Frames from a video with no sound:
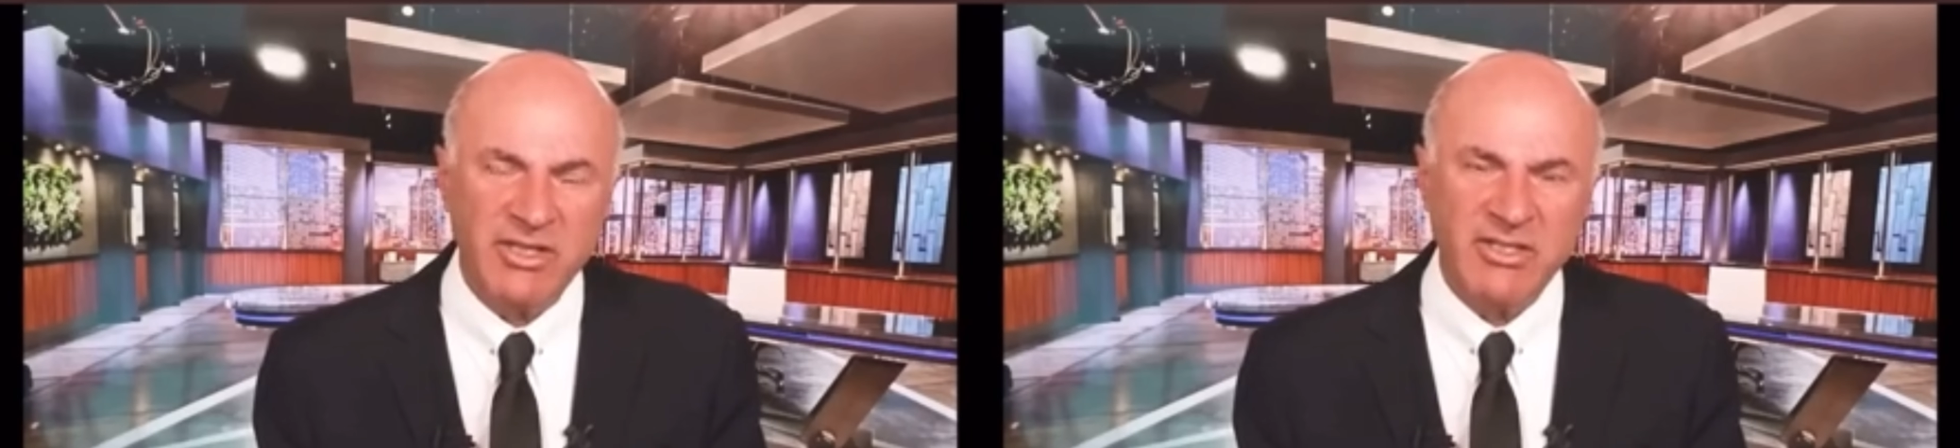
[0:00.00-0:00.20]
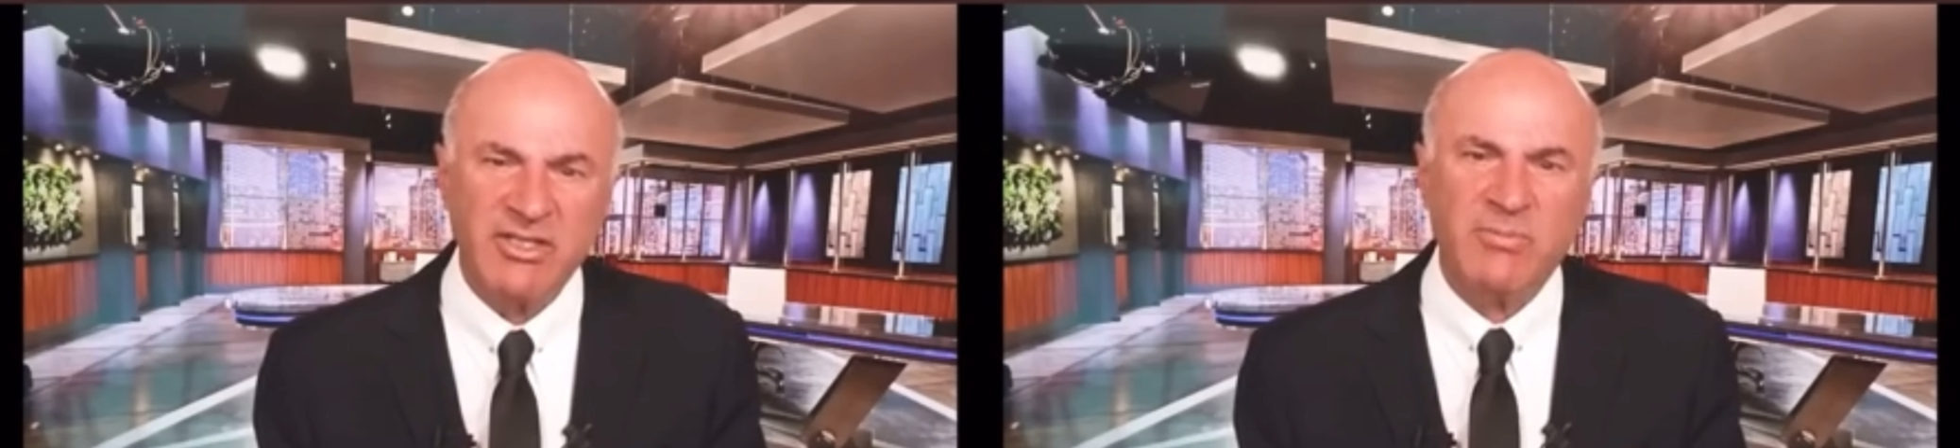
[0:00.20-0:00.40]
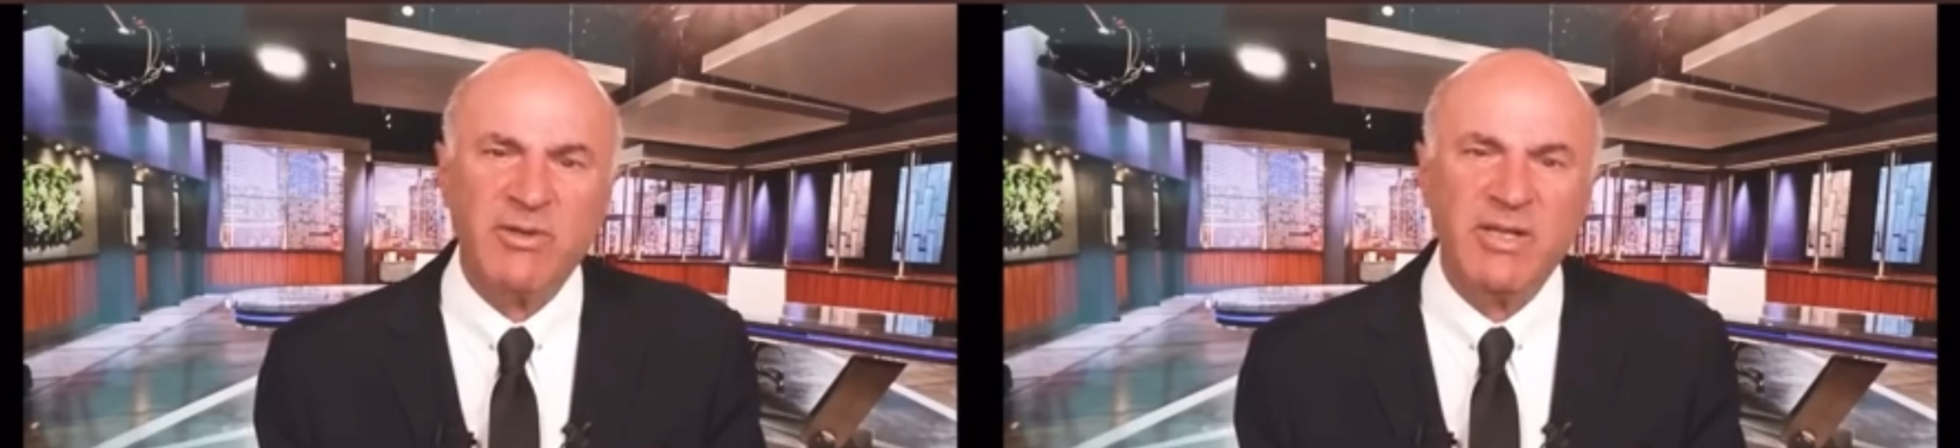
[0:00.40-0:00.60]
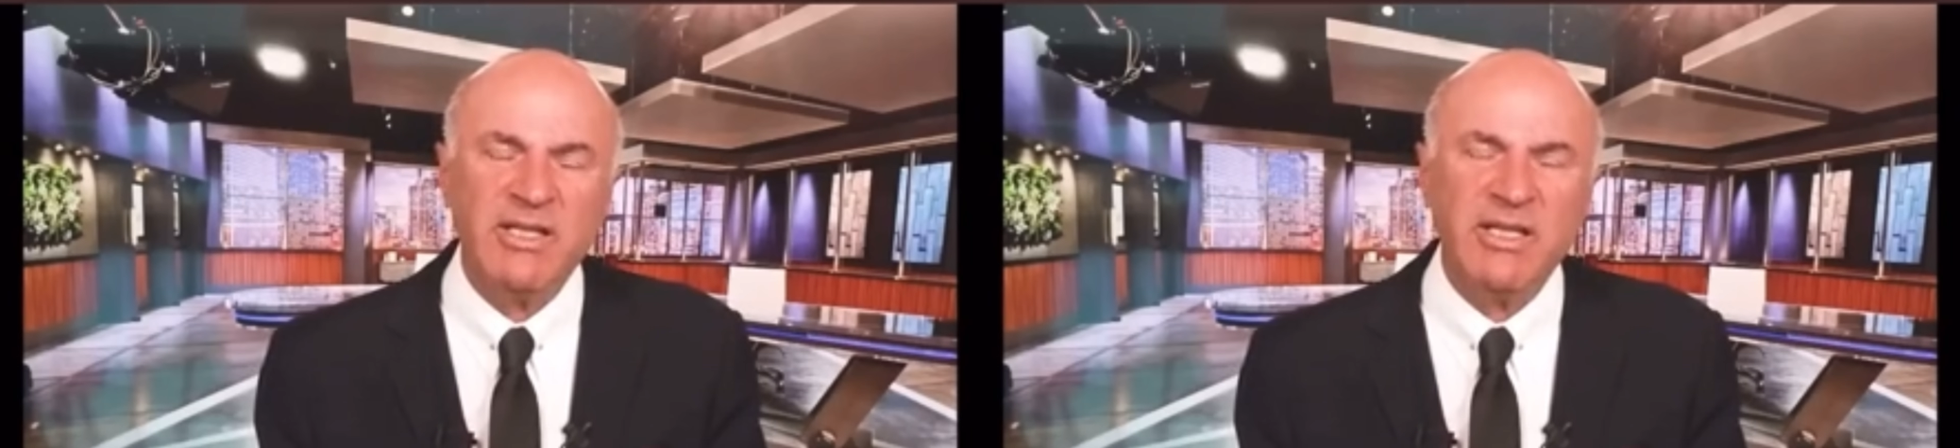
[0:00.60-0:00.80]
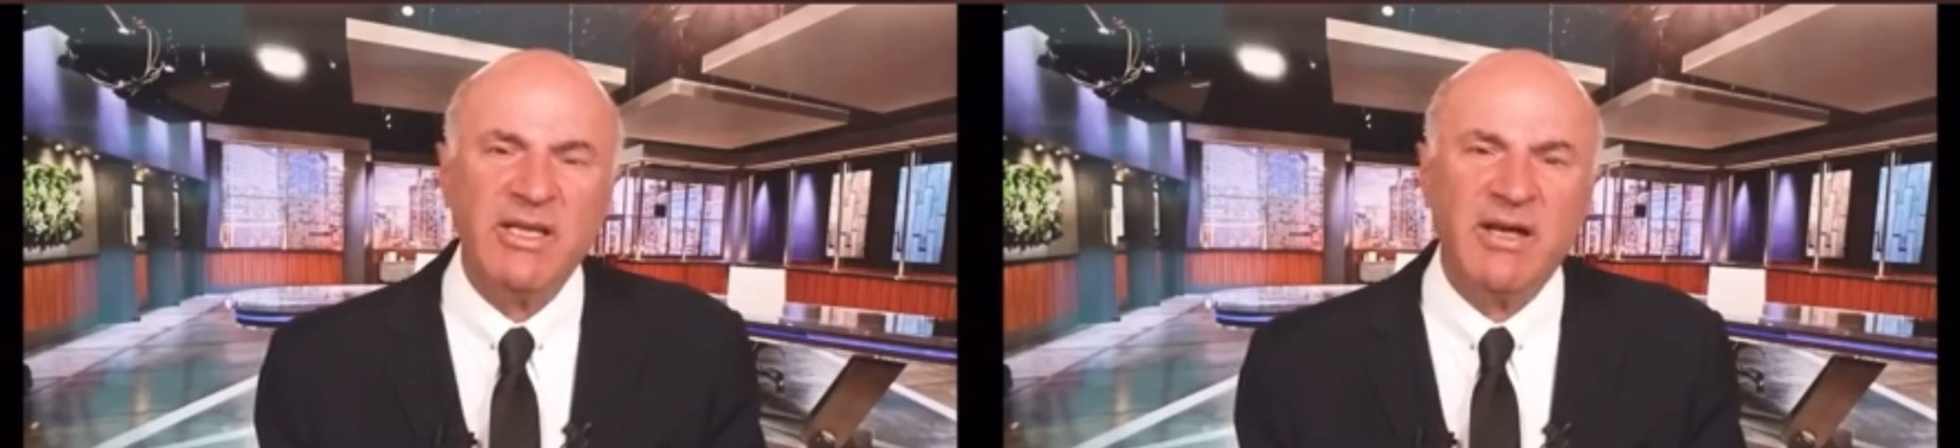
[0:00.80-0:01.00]
He's
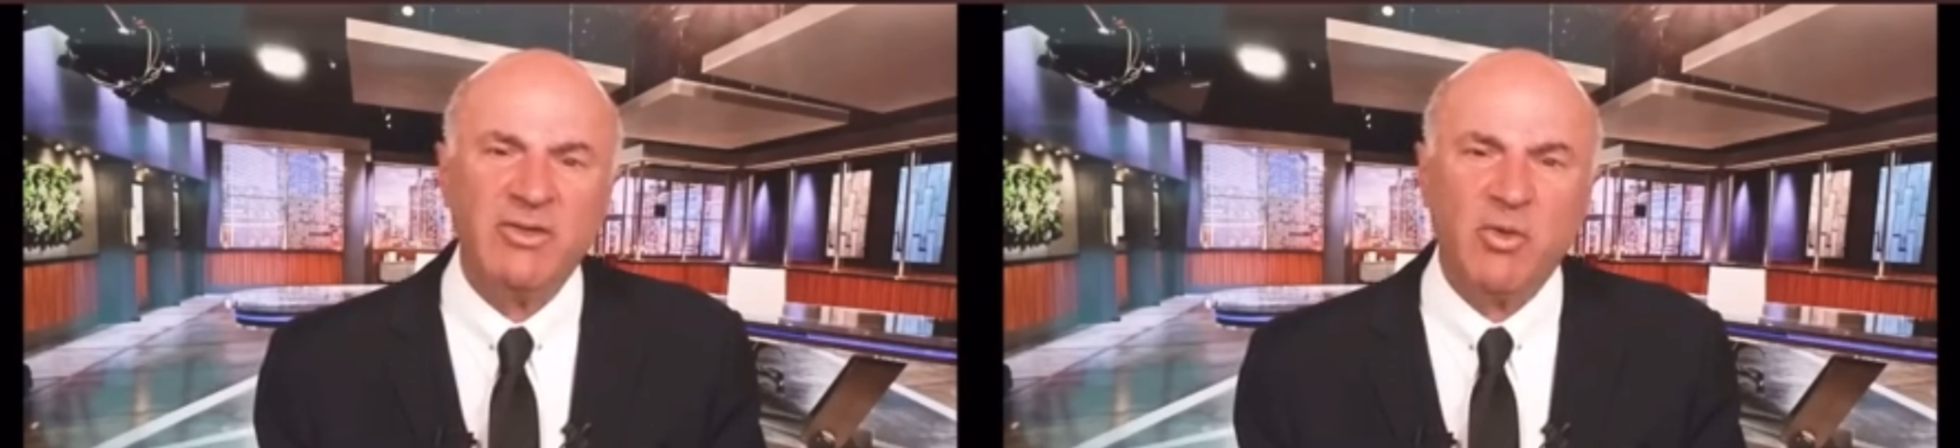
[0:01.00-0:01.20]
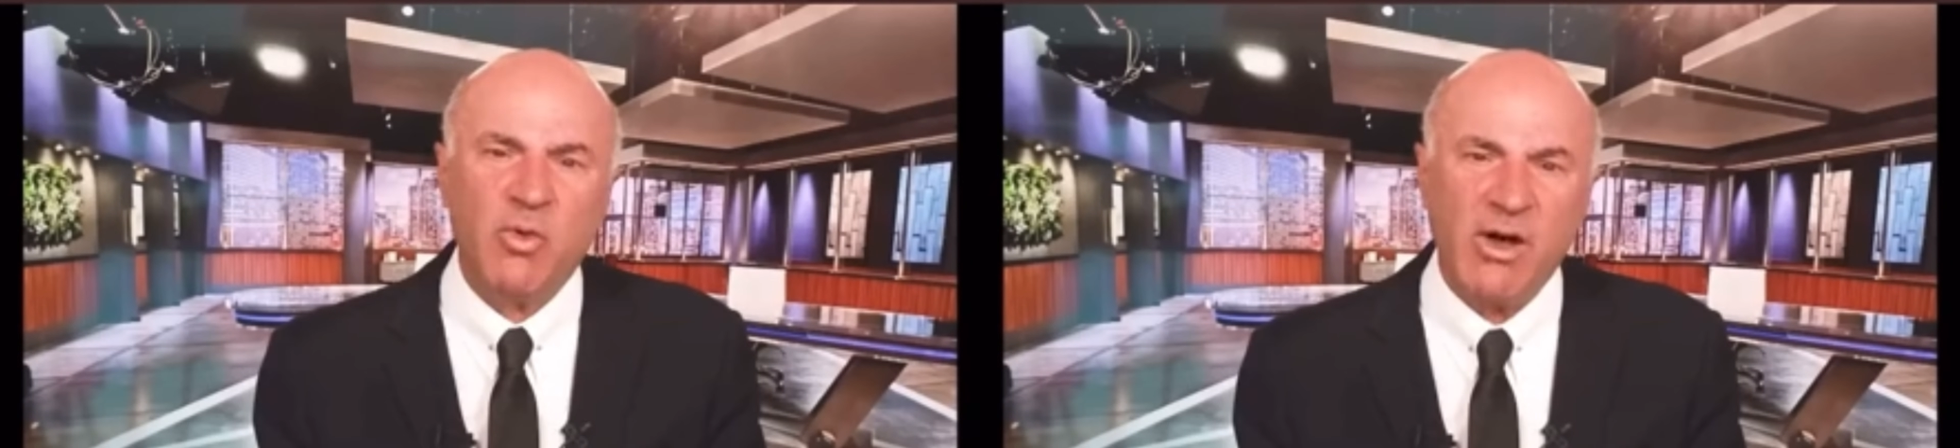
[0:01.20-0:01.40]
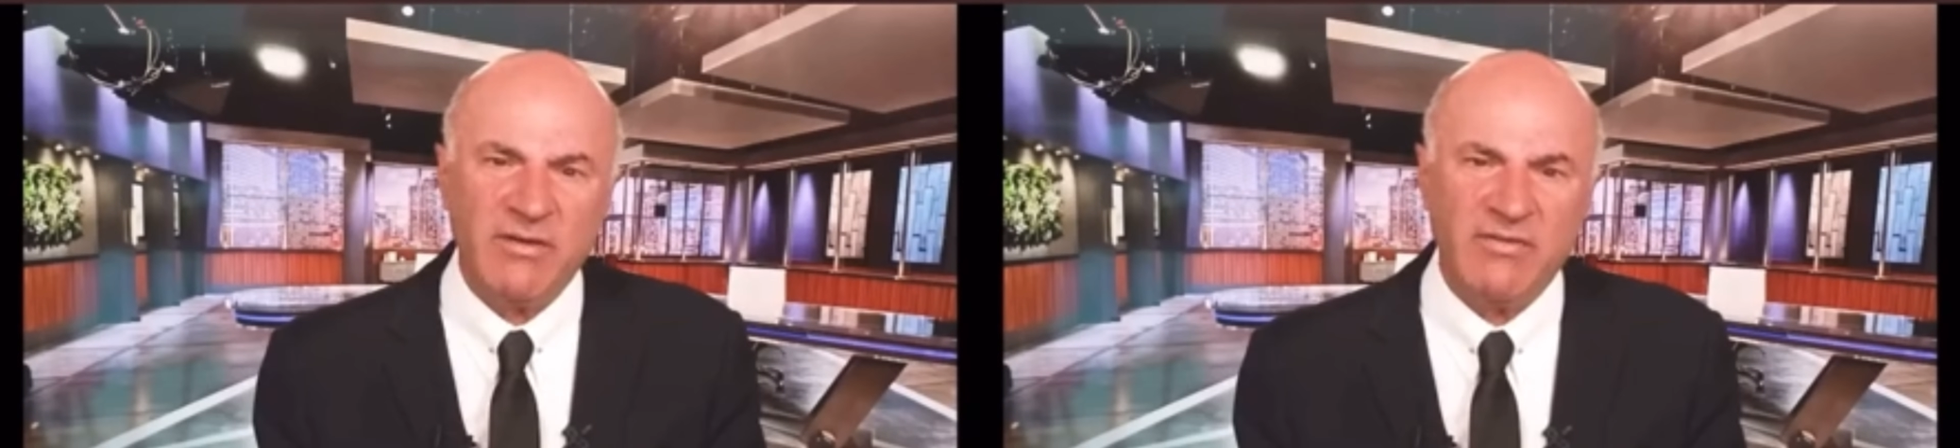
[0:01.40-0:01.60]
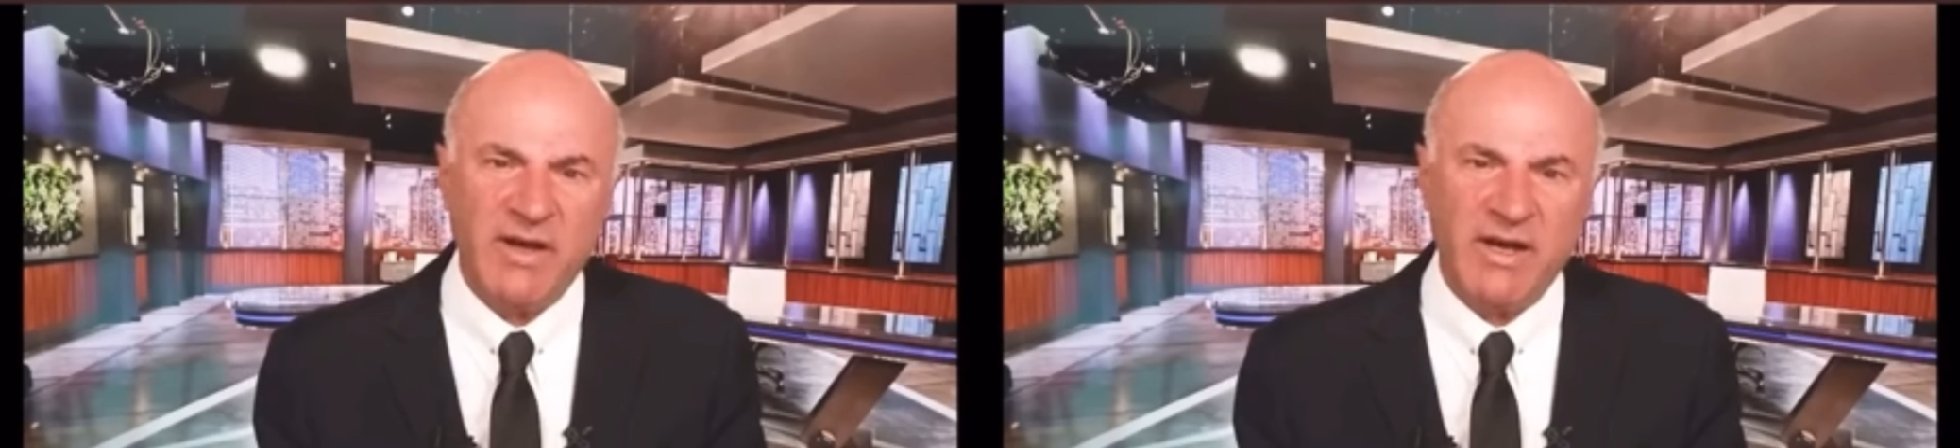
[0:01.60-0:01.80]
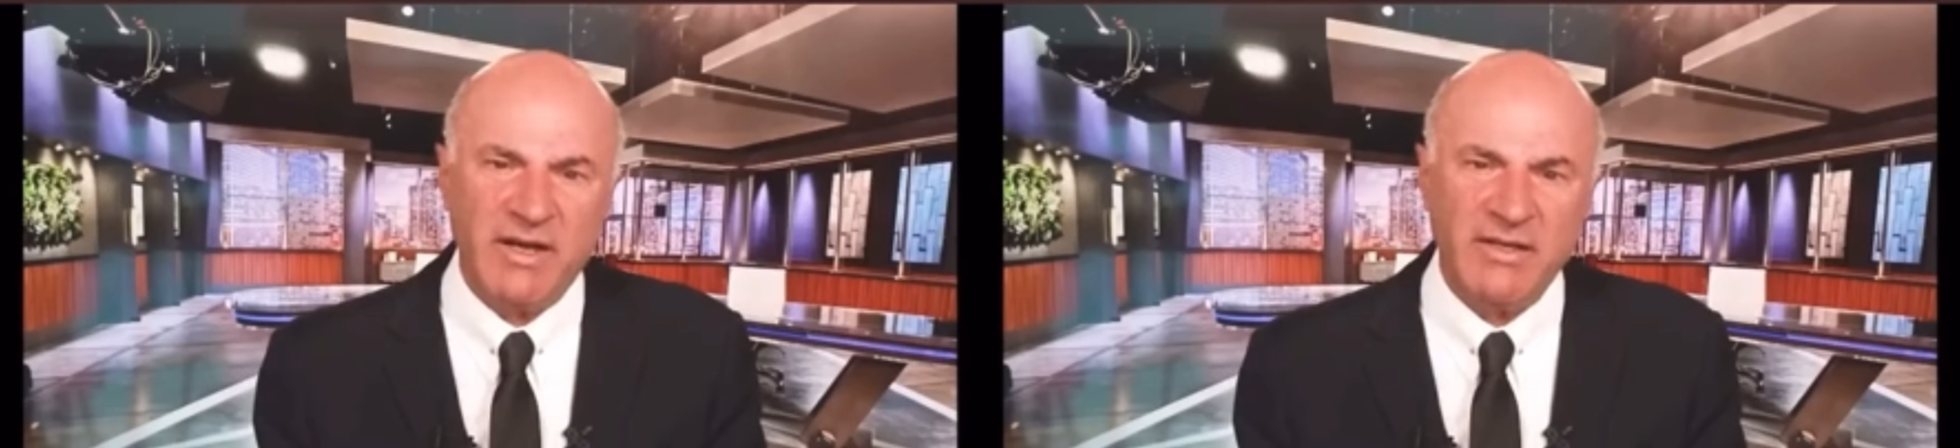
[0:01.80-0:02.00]
completely
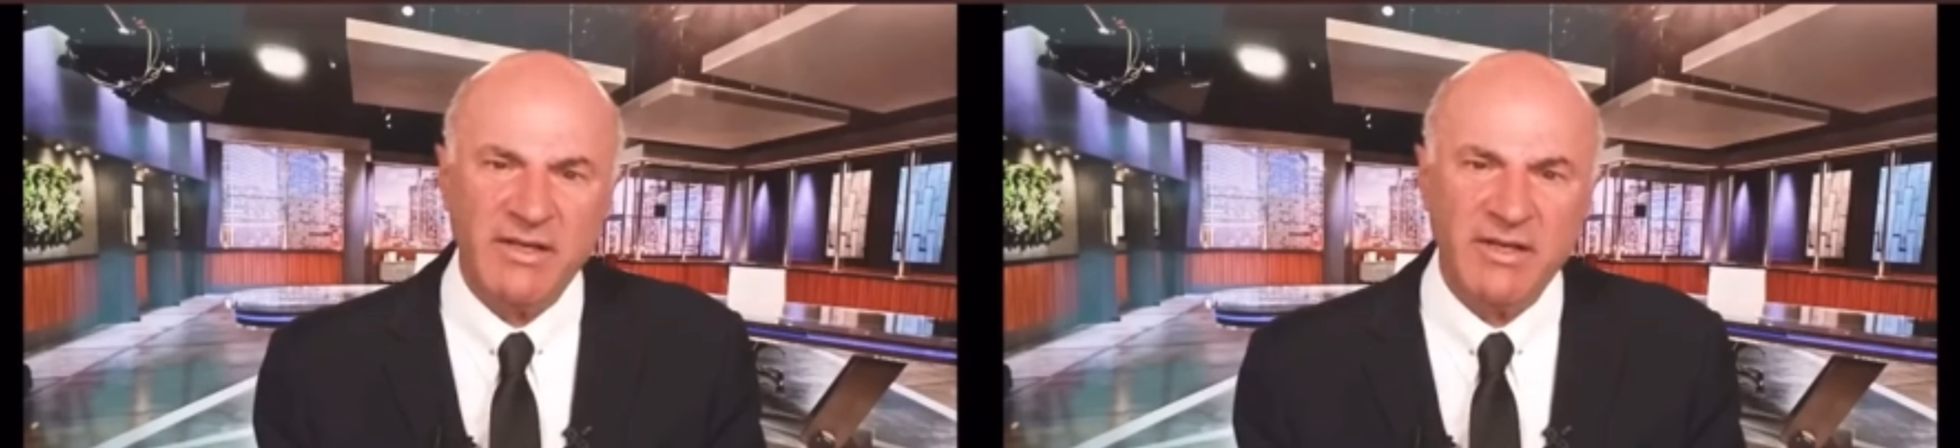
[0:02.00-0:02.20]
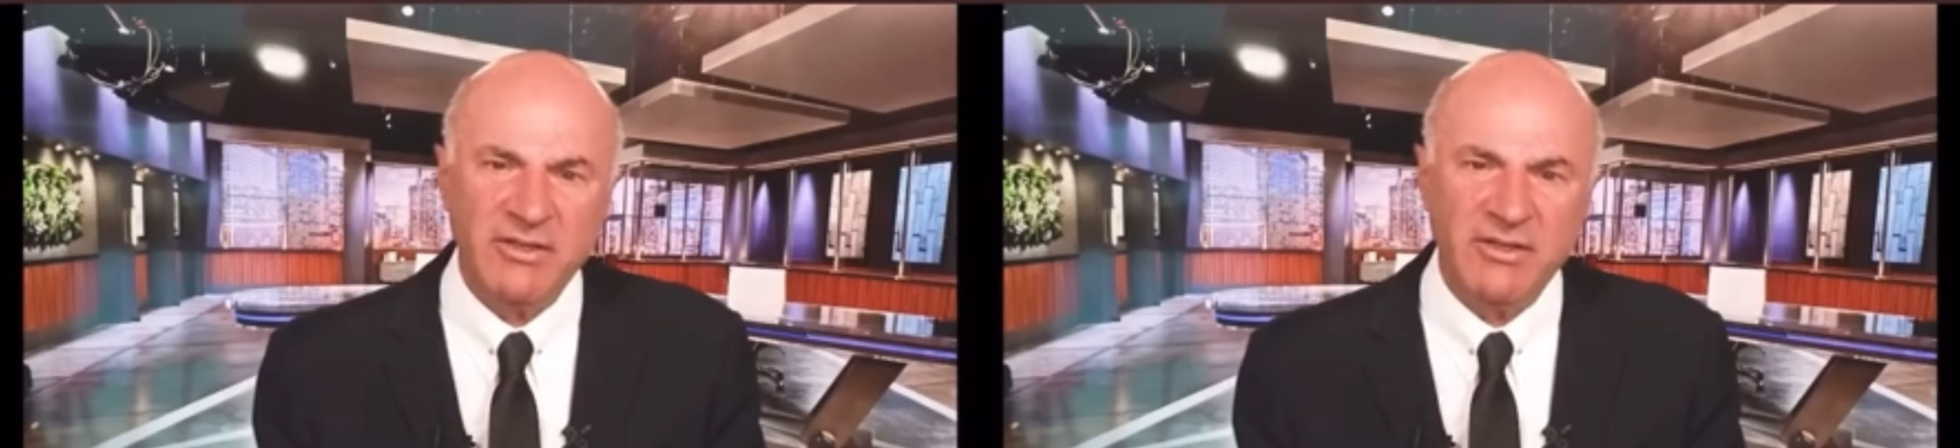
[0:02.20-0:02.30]
unqualified